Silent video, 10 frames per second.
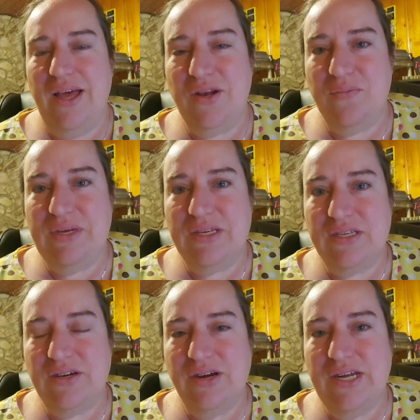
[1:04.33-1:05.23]
it'll be
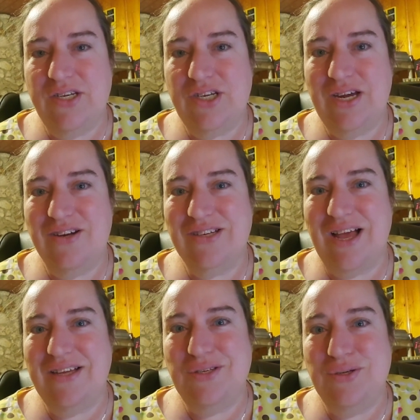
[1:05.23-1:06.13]
screen shares.
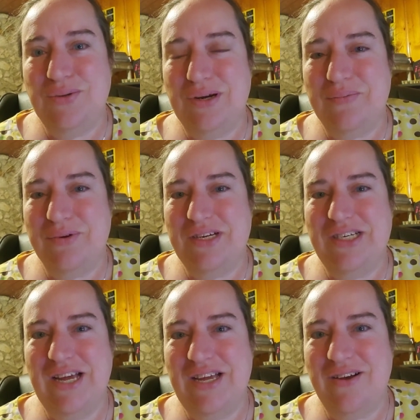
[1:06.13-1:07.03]
I do
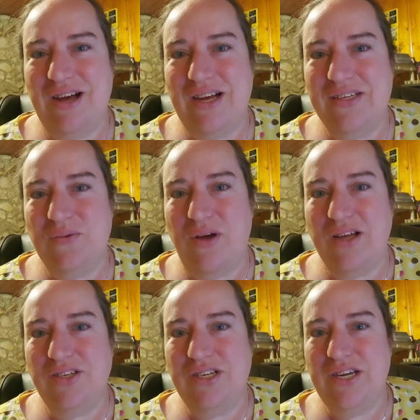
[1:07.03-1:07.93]
appreciate you guys
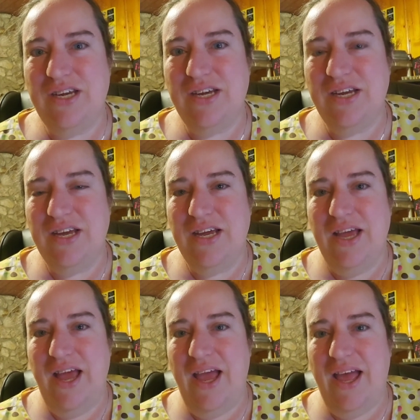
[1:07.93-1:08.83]
watching,
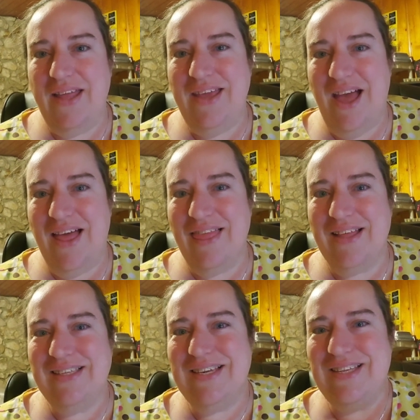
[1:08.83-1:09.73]
and yeah,
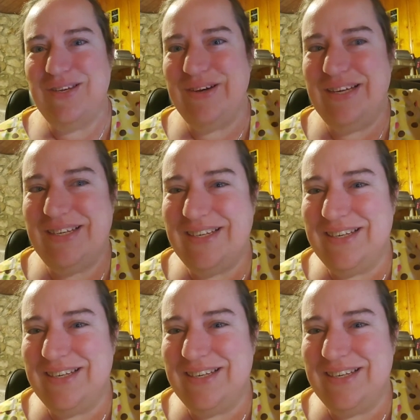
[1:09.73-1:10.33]
let's get to it.